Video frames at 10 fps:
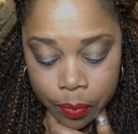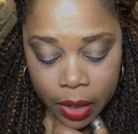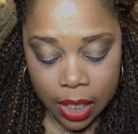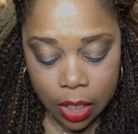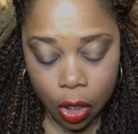
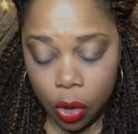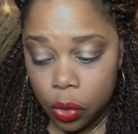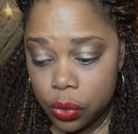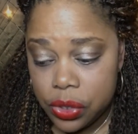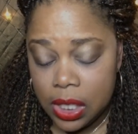He
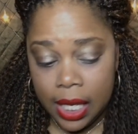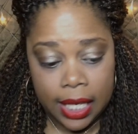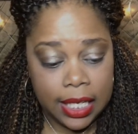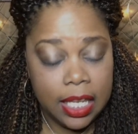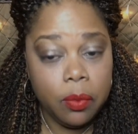goes
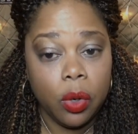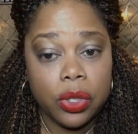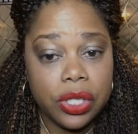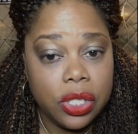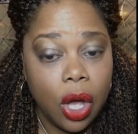and he
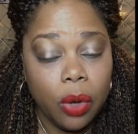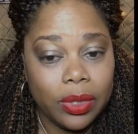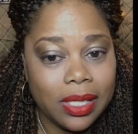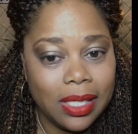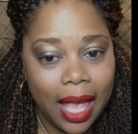wants to talk
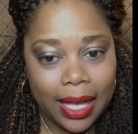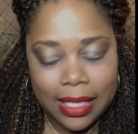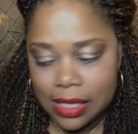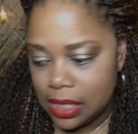to Sykes.